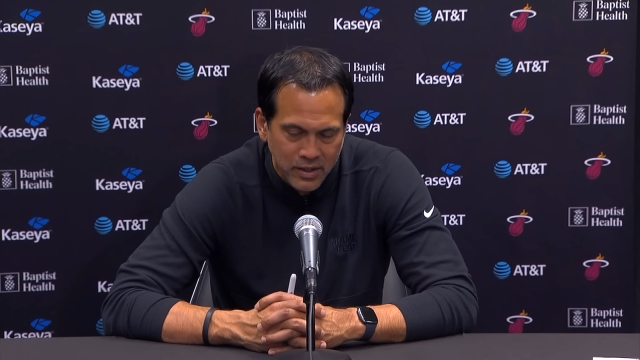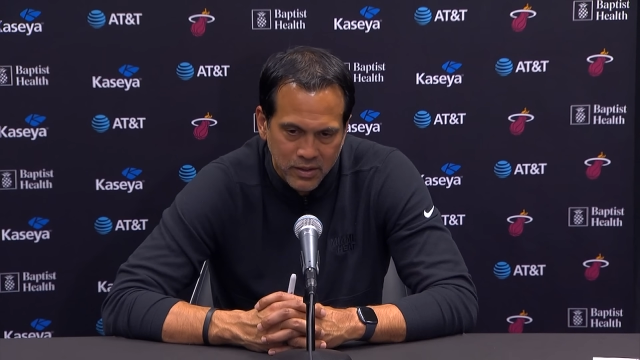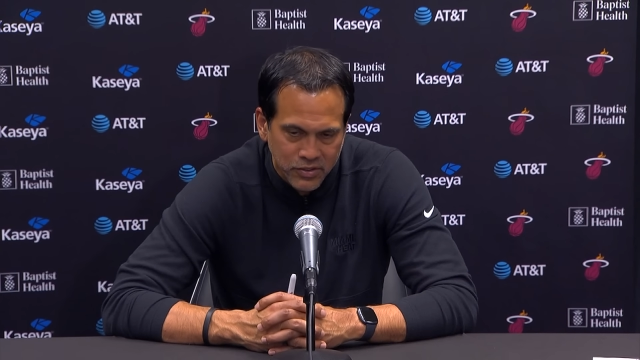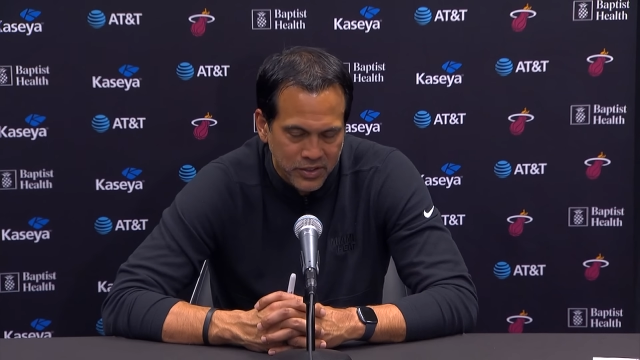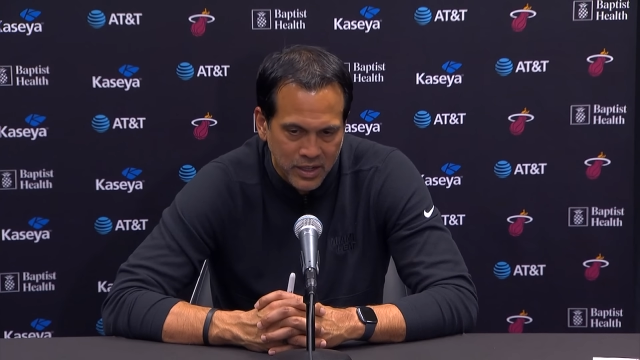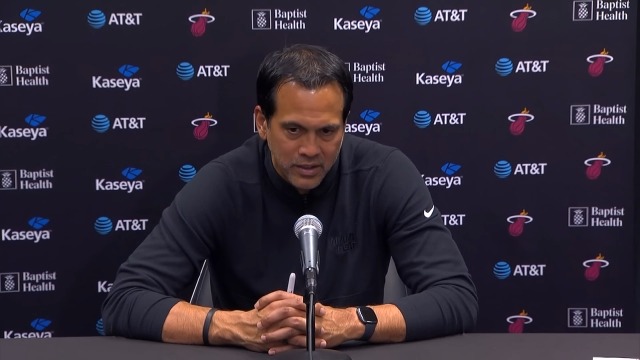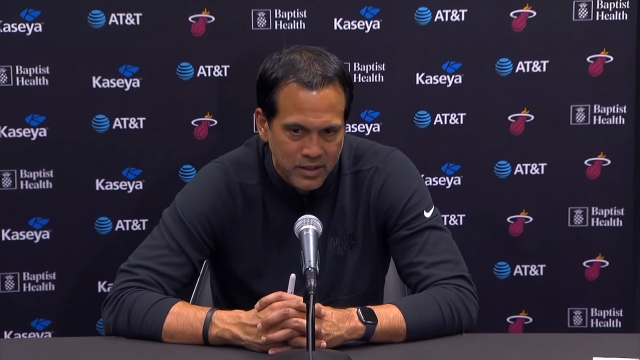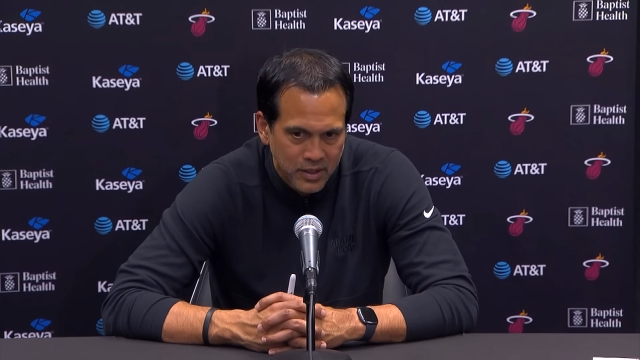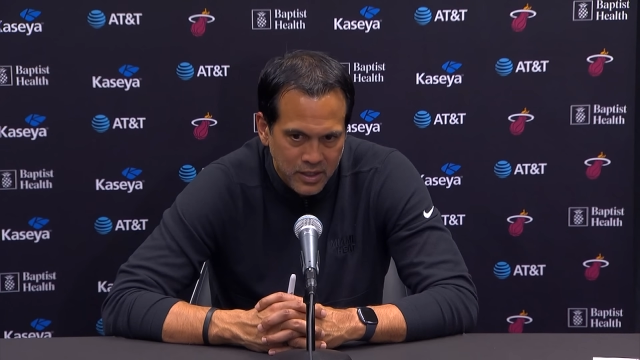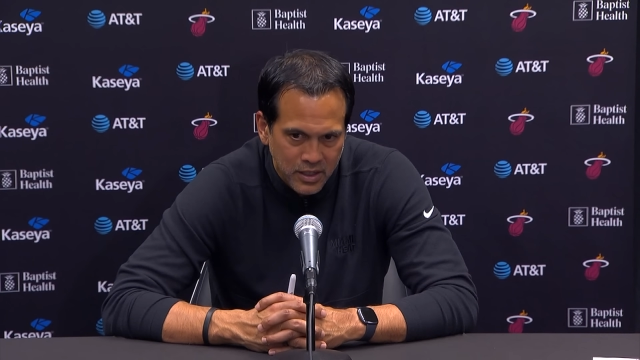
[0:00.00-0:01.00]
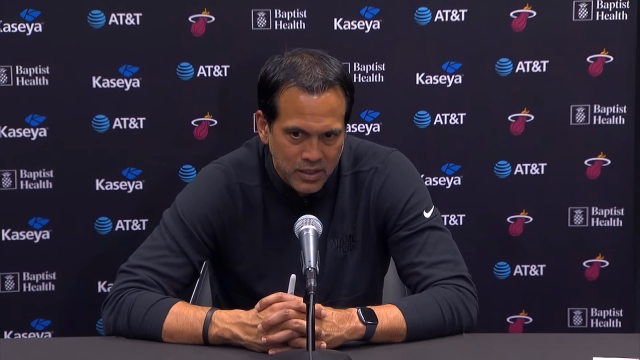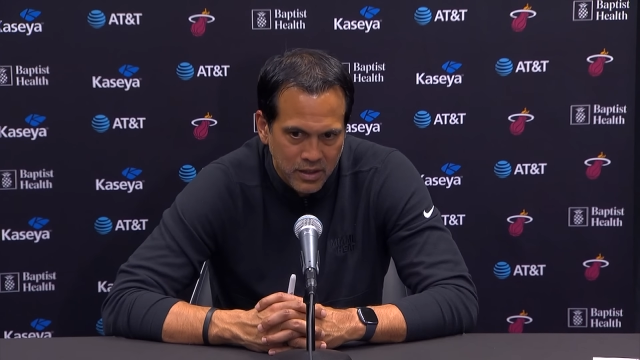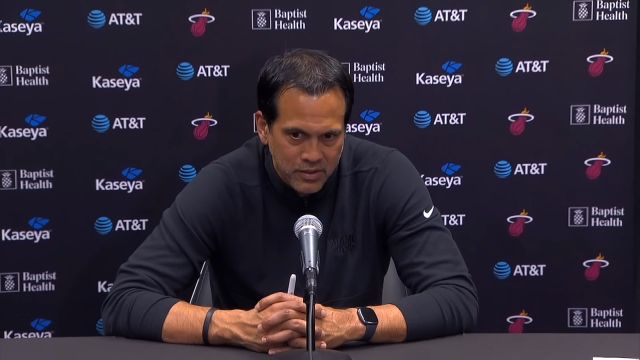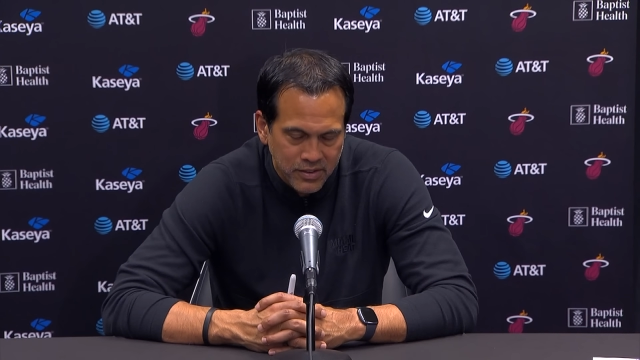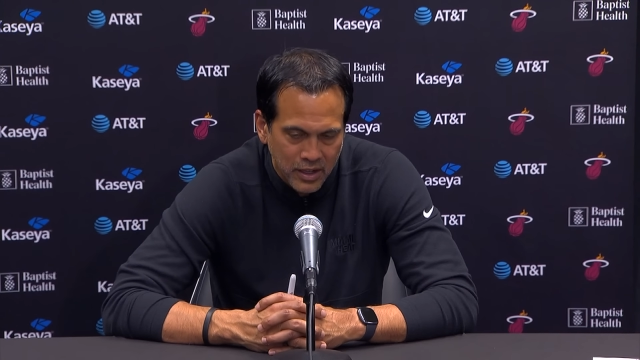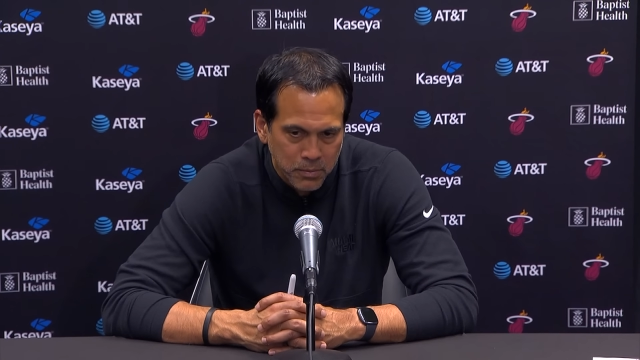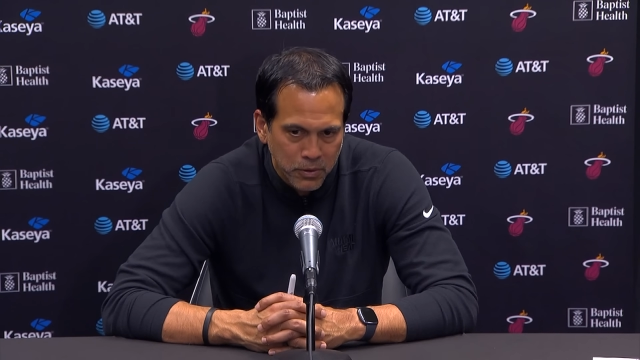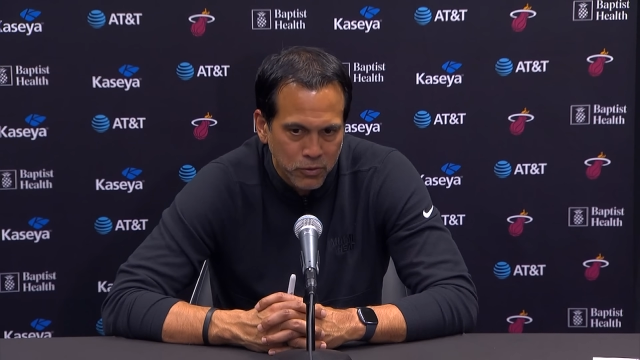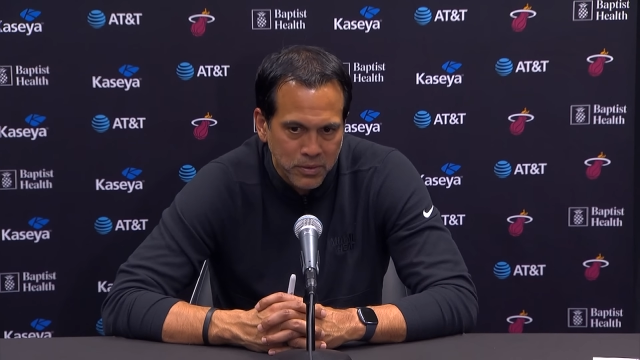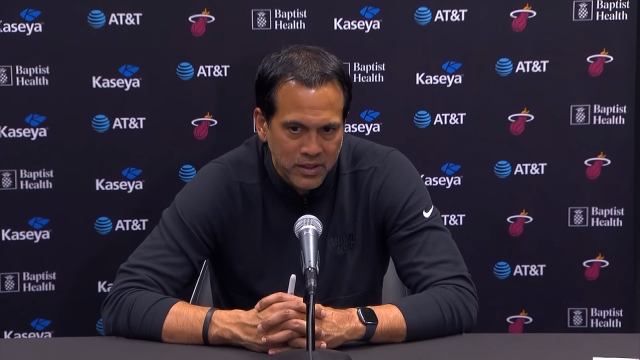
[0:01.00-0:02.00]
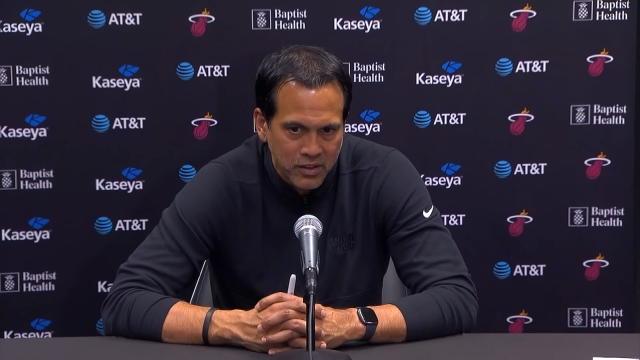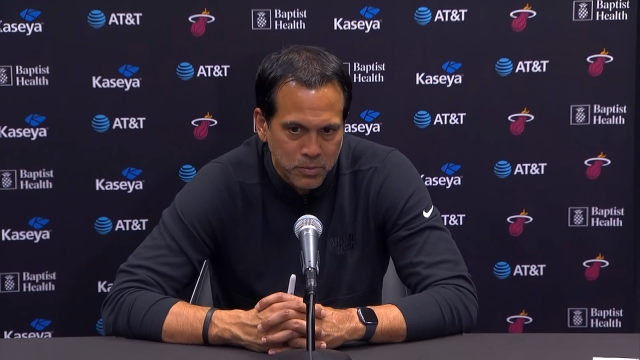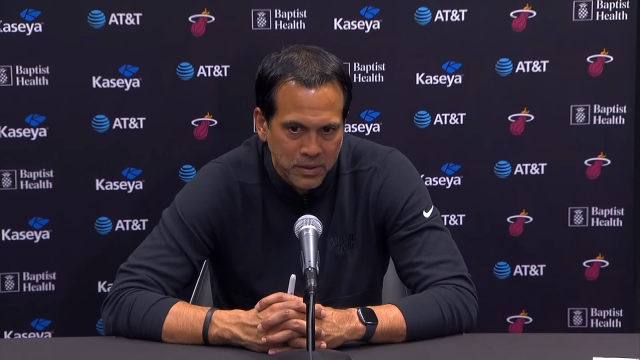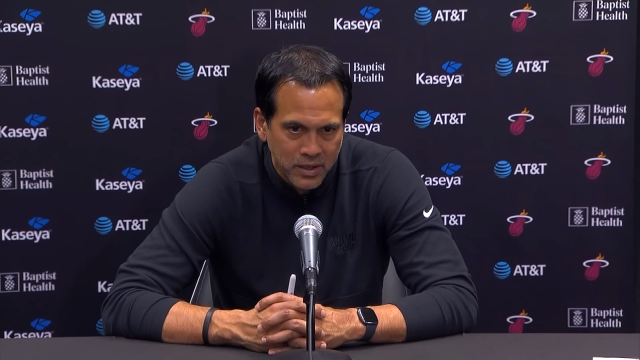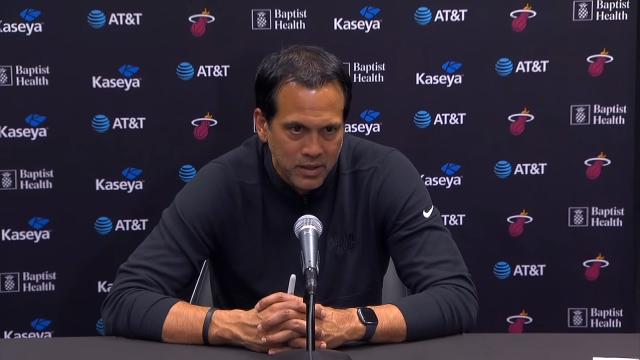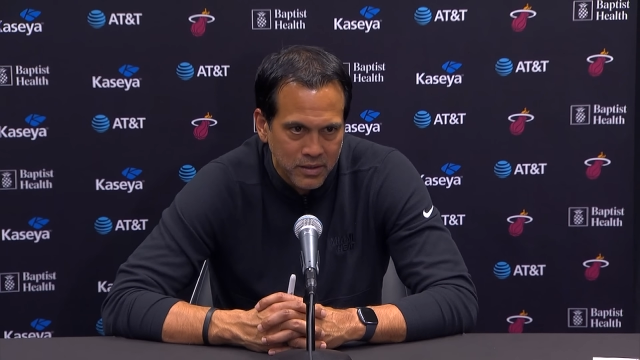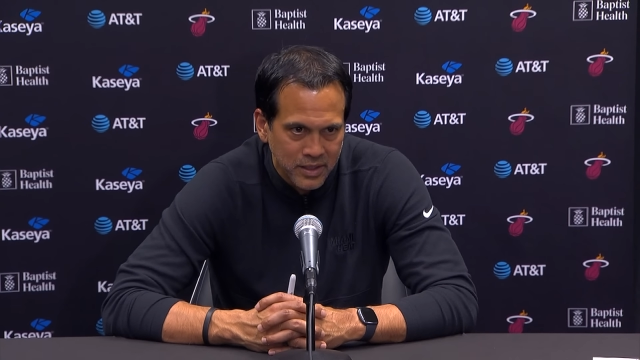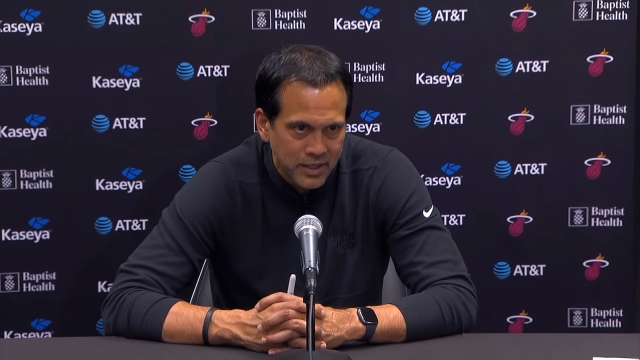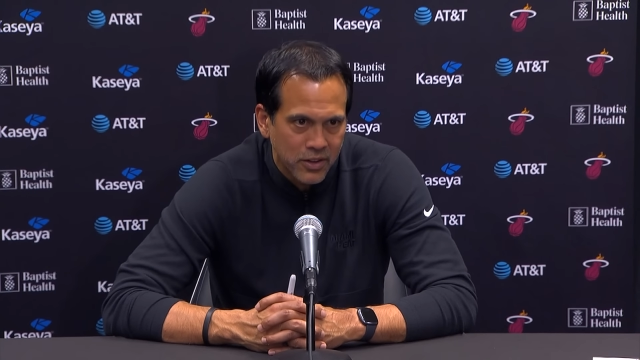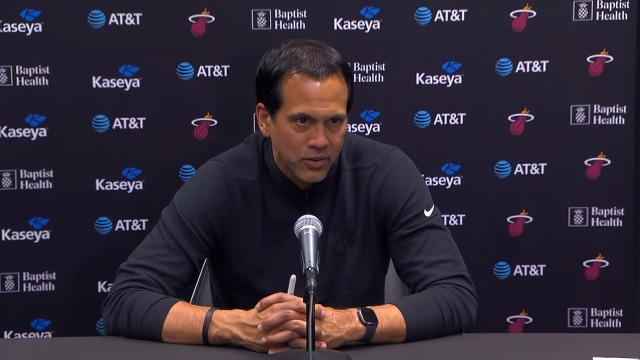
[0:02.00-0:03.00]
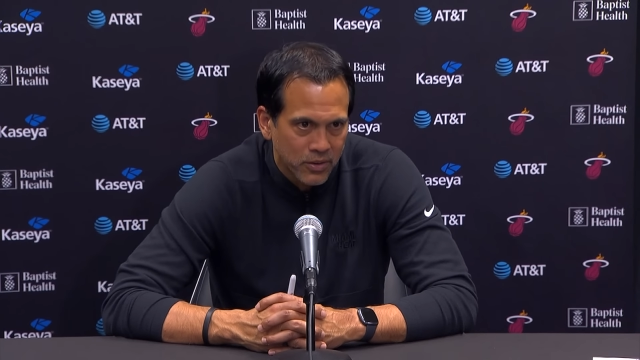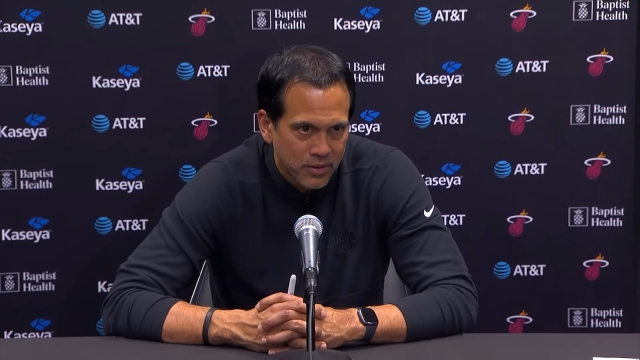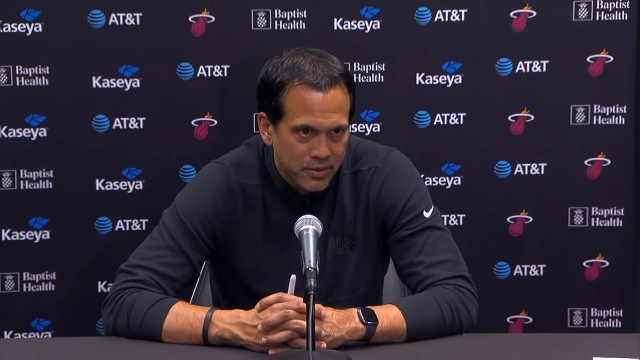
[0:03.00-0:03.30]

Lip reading: It's not improvement that's been linear.